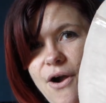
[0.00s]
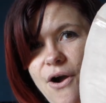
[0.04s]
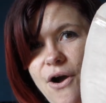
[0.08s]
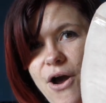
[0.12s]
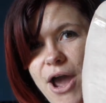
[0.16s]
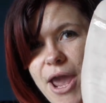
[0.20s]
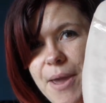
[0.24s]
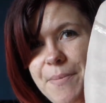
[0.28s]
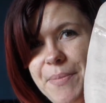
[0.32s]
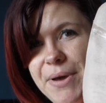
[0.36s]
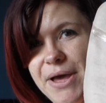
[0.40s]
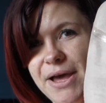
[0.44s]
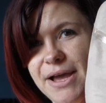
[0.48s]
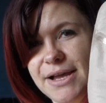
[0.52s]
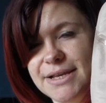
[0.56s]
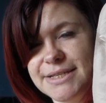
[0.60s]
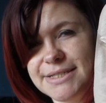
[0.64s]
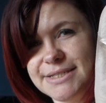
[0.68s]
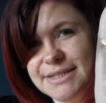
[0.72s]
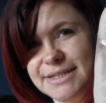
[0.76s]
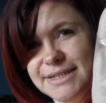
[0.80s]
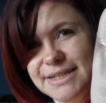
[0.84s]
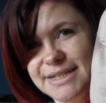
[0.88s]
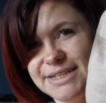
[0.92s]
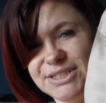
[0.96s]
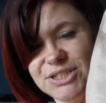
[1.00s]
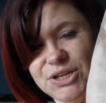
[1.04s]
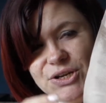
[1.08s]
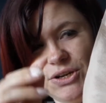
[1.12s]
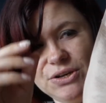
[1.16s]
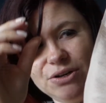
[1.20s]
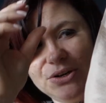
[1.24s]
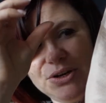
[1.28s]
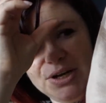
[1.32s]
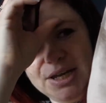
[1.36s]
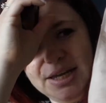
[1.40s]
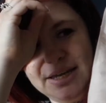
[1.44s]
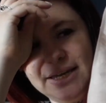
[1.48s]
I personally
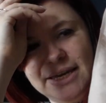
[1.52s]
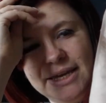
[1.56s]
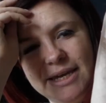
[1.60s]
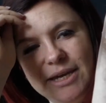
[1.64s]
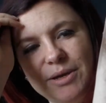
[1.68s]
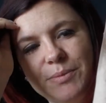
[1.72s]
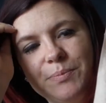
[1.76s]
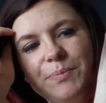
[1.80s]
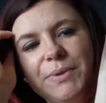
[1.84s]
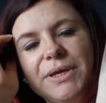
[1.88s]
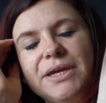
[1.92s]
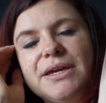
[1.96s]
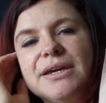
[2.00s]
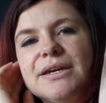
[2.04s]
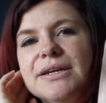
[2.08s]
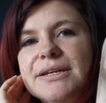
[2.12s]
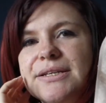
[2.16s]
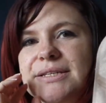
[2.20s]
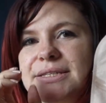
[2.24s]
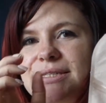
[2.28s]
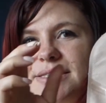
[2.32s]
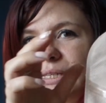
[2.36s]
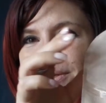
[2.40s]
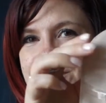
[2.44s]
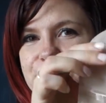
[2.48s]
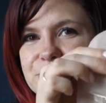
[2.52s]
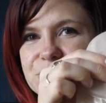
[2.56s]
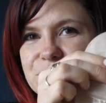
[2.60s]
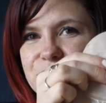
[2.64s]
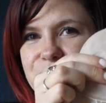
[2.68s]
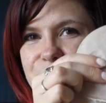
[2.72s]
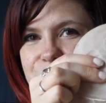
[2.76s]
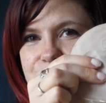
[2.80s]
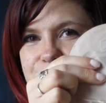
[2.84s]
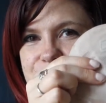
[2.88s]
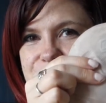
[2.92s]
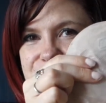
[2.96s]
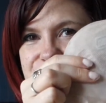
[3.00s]
don't like it because
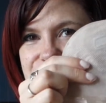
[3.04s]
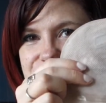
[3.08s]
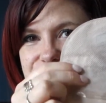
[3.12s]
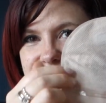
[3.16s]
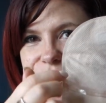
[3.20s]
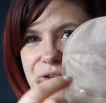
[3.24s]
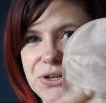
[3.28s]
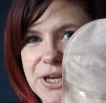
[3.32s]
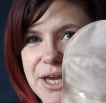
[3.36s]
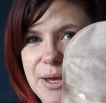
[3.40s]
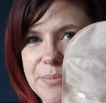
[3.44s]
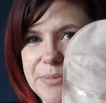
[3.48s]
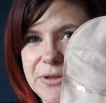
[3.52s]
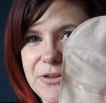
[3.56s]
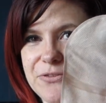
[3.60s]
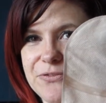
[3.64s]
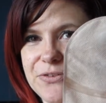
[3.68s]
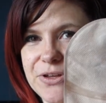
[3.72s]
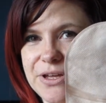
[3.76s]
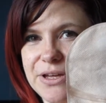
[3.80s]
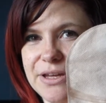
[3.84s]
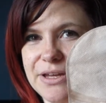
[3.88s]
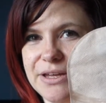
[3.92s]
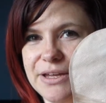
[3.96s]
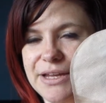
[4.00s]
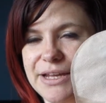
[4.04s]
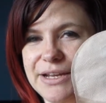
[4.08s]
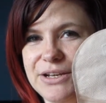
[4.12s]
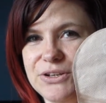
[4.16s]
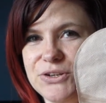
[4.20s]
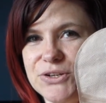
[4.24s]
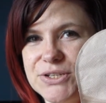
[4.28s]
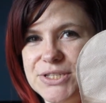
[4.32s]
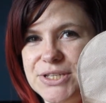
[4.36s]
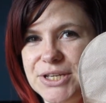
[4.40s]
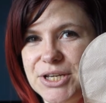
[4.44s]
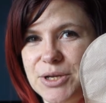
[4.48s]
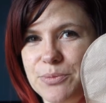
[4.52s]
sometimes you do get a bit of it
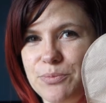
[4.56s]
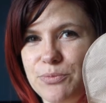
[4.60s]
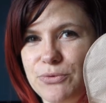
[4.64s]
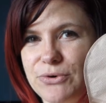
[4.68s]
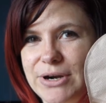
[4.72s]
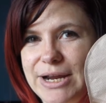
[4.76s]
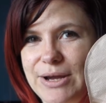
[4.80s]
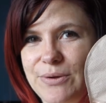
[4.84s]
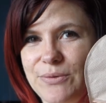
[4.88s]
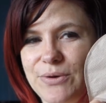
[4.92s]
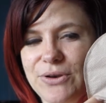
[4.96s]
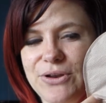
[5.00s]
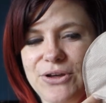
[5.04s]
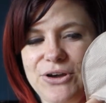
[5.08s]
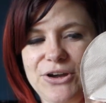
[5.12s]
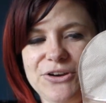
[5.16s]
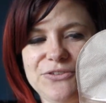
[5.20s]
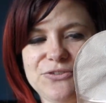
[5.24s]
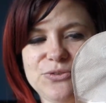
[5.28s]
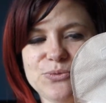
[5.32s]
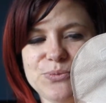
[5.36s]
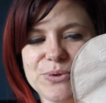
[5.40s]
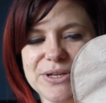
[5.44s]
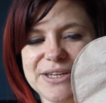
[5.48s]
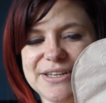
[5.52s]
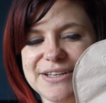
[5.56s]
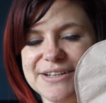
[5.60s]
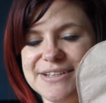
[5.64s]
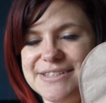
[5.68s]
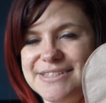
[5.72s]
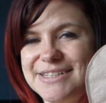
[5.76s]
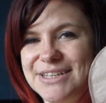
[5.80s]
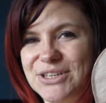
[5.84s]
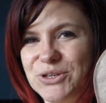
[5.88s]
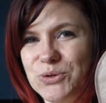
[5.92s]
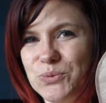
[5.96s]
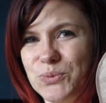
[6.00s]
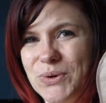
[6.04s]
looks like a brown line from where you can
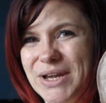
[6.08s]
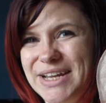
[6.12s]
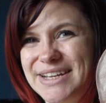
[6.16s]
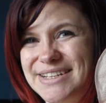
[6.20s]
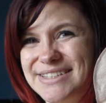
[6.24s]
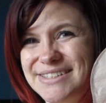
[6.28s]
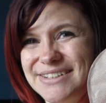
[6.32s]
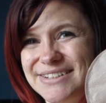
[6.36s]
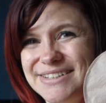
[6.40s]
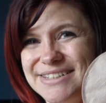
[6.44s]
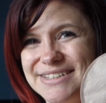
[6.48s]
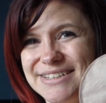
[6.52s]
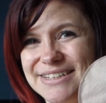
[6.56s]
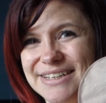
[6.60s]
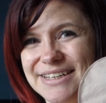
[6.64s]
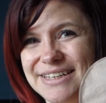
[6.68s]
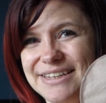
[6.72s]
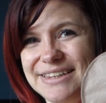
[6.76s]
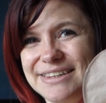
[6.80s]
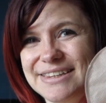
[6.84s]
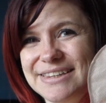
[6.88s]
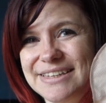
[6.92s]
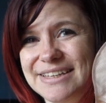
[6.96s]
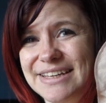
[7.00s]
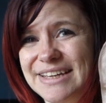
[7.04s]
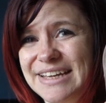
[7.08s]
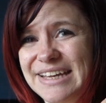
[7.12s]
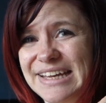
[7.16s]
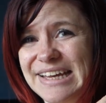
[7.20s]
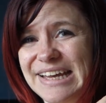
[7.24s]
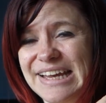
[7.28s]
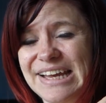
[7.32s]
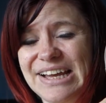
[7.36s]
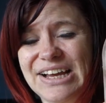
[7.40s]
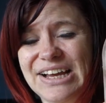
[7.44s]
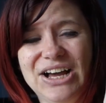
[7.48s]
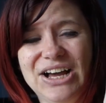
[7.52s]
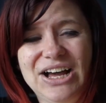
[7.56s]
see your waist underneath.
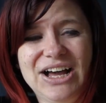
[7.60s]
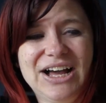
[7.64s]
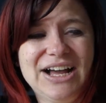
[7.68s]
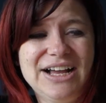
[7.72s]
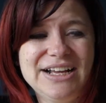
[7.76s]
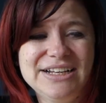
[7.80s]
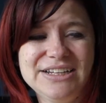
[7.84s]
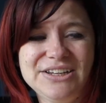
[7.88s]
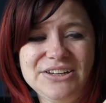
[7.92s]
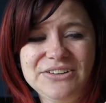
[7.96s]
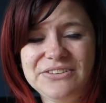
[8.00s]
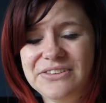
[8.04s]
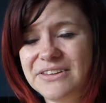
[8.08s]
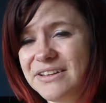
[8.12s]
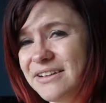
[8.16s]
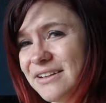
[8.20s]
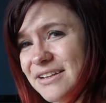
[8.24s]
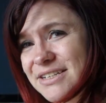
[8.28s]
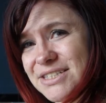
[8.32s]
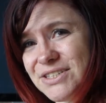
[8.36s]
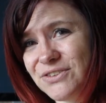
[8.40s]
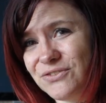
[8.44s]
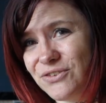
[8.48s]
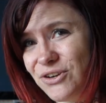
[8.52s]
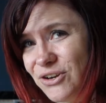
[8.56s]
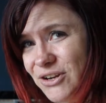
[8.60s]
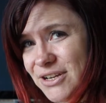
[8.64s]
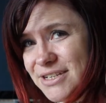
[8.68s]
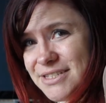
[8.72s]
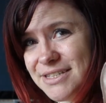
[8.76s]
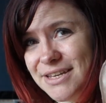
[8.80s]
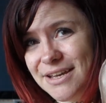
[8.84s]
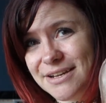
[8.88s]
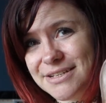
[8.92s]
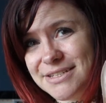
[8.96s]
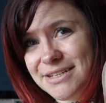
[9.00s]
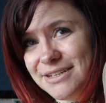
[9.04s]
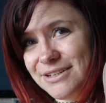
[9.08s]
I don't think that's a very
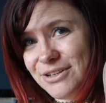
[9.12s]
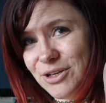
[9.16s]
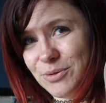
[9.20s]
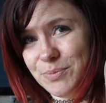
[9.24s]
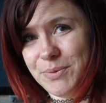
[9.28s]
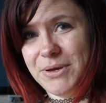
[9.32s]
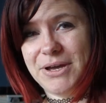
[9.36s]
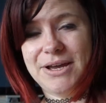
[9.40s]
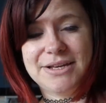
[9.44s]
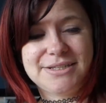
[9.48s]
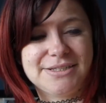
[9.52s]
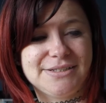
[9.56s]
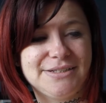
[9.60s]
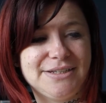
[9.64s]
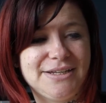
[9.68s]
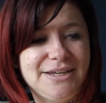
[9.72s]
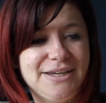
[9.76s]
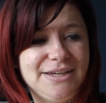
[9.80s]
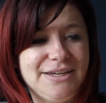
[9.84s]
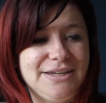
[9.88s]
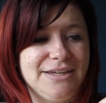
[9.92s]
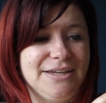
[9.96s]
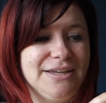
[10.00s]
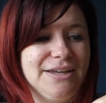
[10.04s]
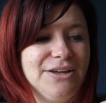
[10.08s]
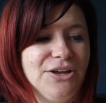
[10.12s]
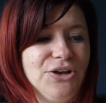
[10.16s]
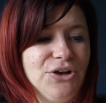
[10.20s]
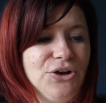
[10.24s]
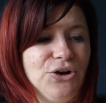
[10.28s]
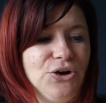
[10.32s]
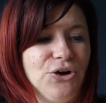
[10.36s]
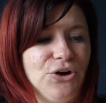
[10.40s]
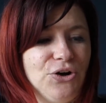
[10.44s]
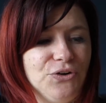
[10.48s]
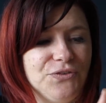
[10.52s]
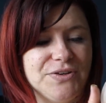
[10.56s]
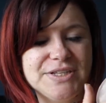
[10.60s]
sexy look personally.
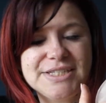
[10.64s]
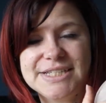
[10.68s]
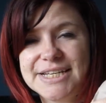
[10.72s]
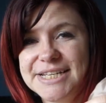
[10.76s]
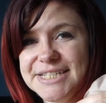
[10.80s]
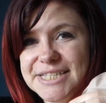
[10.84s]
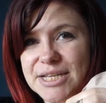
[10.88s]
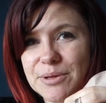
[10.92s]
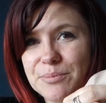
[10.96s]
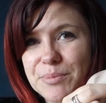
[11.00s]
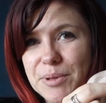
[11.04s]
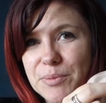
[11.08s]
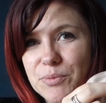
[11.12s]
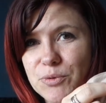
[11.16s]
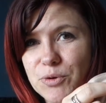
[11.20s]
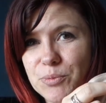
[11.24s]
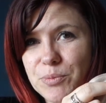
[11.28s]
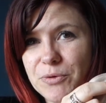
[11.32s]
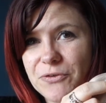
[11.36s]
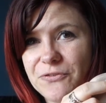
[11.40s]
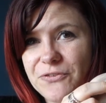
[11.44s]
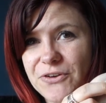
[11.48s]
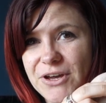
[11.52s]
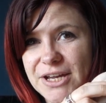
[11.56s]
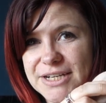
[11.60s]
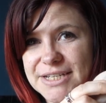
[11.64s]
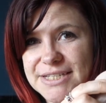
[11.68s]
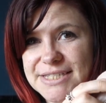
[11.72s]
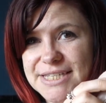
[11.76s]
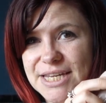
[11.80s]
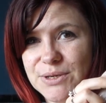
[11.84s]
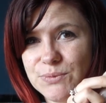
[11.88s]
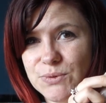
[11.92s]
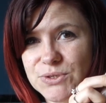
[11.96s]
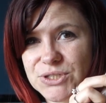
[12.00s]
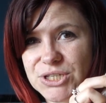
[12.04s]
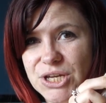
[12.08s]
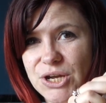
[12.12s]
Obviously some people would prefer to
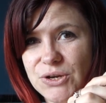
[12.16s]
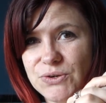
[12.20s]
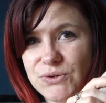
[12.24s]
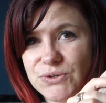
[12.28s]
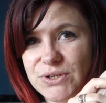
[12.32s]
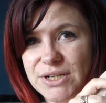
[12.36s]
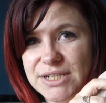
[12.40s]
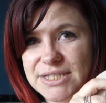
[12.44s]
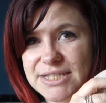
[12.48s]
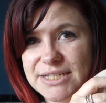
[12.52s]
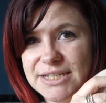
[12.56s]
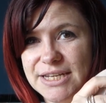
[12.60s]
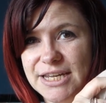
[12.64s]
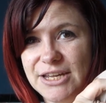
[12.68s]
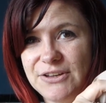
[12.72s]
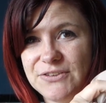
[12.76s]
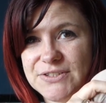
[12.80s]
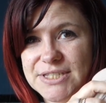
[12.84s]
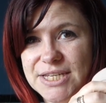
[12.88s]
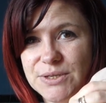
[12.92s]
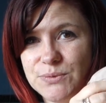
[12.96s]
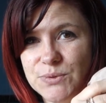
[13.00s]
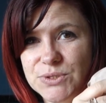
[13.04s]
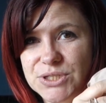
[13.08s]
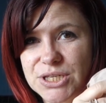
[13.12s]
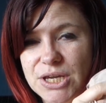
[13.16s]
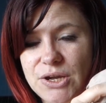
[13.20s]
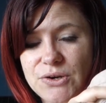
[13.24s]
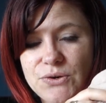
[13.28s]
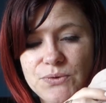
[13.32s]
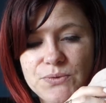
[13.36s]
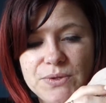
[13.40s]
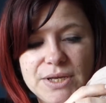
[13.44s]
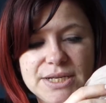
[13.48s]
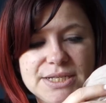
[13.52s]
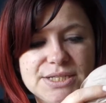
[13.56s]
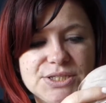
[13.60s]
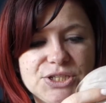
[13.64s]
see what's going on underneath, see what's going on
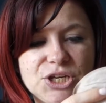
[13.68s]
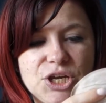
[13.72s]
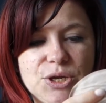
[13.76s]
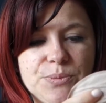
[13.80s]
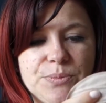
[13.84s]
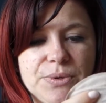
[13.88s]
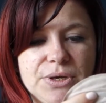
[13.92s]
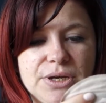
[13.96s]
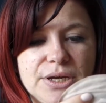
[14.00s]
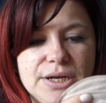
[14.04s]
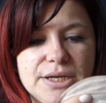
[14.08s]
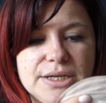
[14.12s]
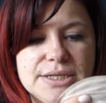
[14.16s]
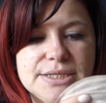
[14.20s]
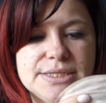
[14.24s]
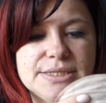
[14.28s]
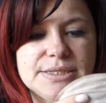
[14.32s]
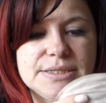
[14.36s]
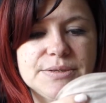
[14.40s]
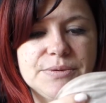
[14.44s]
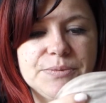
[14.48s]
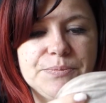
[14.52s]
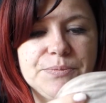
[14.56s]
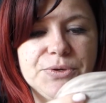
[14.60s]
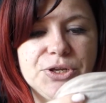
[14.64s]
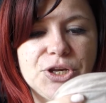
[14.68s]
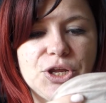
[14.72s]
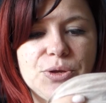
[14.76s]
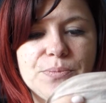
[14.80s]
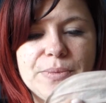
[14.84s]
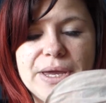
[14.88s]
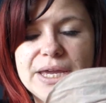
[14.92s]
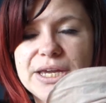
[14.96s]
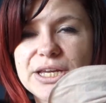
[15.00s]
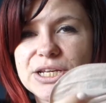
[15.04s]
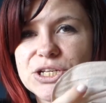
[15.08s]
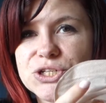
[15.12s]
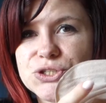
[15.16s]
in their stoma, you know,
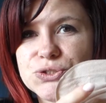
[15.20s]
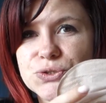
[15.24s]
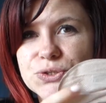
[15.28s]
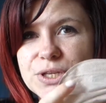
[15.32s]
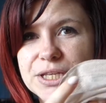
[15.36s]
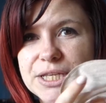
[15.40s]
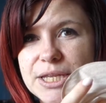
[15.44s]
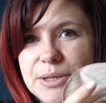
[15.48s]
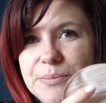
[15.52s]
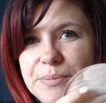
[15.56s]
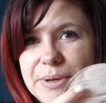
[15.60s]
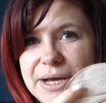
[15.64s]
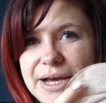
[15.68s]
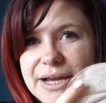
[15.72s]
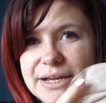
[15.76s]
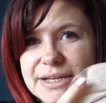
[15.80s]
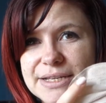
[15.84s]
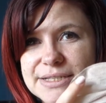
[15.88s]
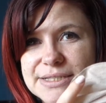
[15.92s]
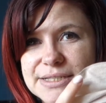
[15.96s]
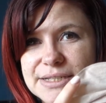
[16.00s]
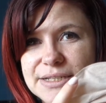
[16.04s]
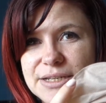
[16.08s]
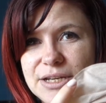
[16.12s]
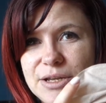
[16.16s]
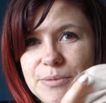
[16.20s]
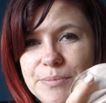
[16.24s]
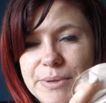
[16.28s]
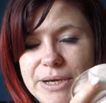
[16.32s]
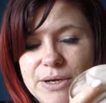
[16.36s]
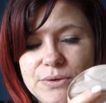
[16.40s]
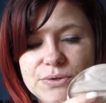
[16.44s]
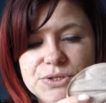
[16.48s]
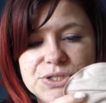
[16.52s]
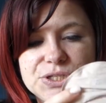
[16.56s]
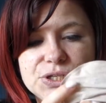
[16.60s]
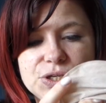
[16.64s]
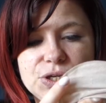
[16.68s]
making sure that their bag isn't
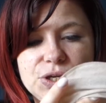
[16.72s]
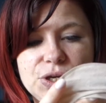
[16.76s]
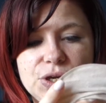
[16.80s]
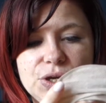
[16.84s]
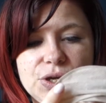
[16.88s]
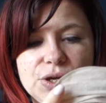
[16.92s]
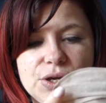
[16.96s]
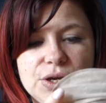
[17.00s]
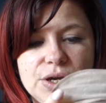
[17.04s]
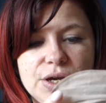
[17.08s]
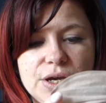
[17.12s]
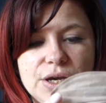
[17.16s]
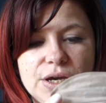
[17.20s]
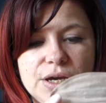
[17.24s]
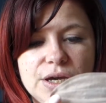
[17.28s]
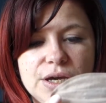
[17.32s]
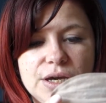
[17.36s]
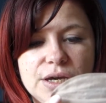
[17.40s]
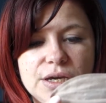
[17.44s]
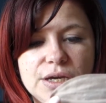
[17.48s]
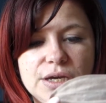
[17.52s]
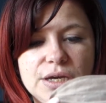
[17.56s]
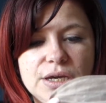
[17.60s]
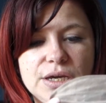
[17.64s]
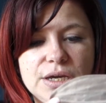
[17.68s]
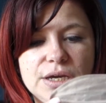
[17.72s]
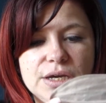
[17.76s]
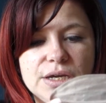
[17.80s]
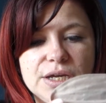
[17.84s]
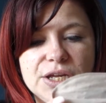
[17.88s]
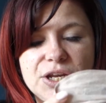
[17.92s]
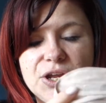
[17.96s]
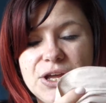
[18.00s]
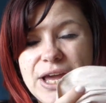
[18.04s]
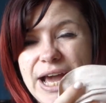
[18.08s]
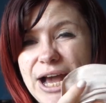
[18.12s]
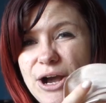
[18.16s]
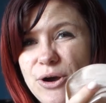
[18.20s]
about to,
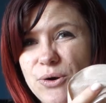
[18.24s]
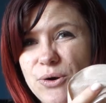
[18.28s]
you know,